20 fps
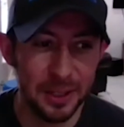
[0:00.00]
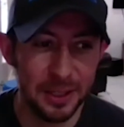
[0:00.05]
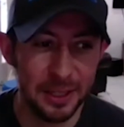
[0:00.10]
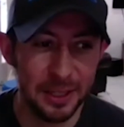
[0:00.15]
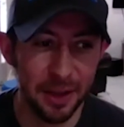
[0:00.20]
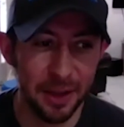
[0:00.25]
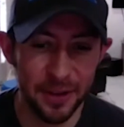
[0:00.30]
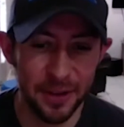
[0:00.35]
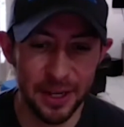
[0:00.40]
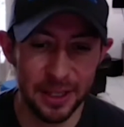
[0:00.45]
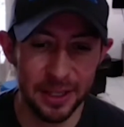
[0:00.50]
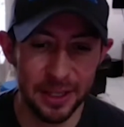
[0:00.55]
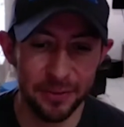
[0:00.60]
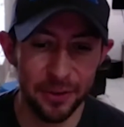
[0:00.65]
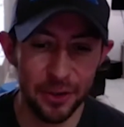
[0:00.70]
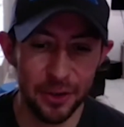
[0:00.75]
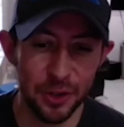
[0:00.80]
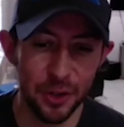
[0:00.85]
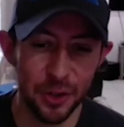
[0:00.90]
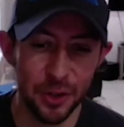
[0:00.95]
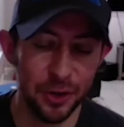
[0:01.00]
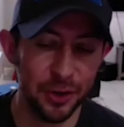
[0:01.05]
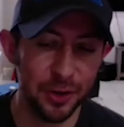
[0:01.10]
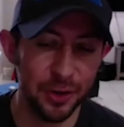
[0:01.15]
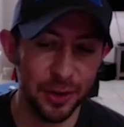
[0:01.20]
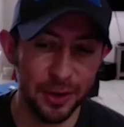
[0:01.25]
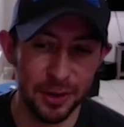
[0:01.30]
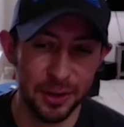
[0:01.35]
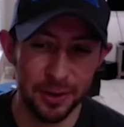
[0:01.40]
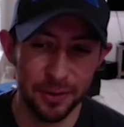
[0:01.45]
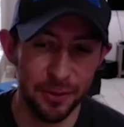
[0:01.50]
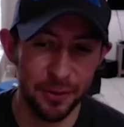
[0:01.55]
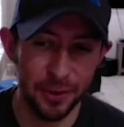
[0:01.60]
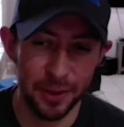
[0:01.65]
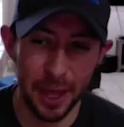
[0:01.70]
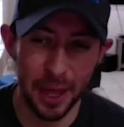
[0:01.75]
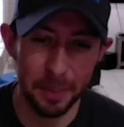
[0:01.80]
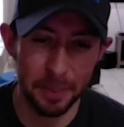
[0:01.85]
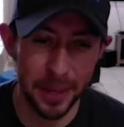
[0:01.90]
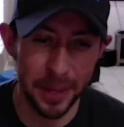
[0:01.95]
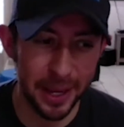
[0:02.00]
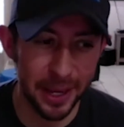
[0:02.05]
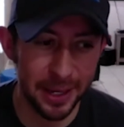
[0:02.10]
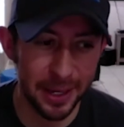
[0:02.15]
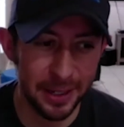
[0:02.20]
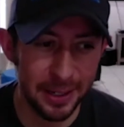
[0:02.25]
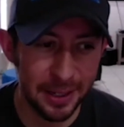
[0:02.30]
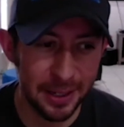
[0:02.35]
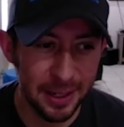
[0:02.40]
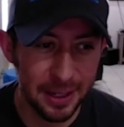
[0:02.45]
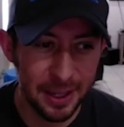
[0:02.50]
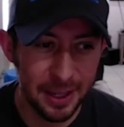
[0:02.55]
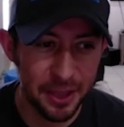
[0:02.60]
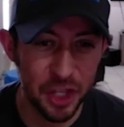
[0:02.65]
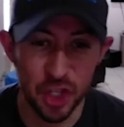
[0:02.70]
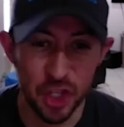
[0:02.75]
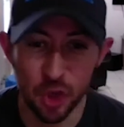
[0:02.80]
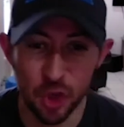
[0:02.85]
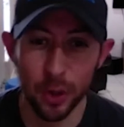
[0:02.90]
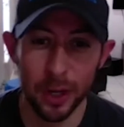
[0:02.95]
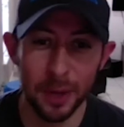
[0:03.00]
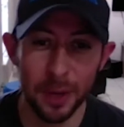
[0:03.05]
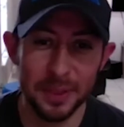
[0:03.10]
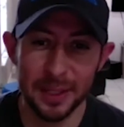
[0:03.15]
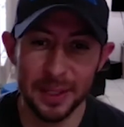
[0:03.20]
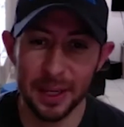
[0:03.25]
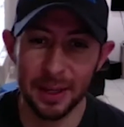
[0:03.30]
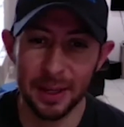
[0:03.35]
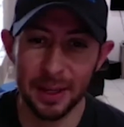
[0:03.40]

definitely for sure that band. The script,